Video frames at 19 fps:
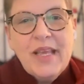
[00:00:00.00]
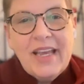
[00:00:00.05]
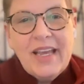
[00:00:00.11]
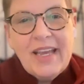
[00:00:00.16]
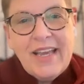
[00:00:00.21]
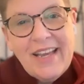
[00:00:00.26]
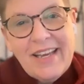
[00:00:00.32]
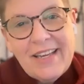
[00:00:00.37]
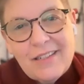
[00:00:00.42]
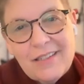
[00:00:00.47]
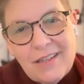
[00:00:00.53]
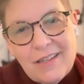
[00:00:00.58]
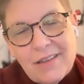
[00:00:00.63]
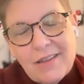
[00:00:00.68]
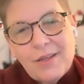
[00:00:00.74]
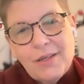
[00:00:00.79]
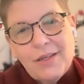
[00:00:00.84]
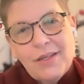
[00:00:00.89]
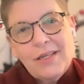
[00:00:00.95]
and
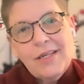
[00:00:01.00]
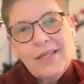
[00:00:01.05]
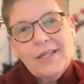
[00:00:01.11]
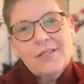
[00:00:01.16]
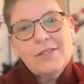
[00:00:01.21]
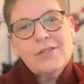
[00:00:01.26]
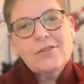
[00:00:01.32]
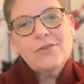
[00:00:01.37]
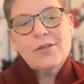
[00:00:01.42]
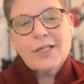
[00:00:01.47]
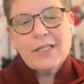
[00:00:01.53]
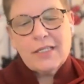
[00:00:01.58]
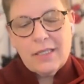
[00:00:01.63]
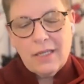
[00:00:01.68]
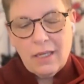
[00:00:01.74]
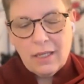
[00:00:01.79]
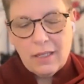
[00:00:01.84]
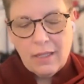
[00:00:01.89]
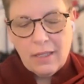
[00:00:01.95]
needs
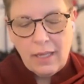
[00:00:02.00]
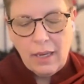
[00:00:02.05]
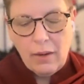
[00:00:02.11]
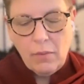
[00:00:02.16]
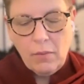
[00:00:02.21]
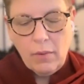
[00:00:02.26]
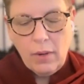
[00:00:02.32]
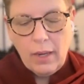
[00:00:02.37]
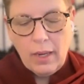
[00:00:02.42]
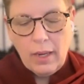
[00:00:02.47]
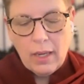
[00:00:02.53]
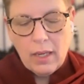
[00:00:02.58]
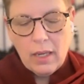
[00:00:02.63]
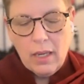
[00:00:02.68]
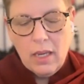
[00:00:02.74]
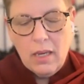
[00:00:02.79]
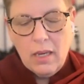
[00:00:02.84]
addressing in that way.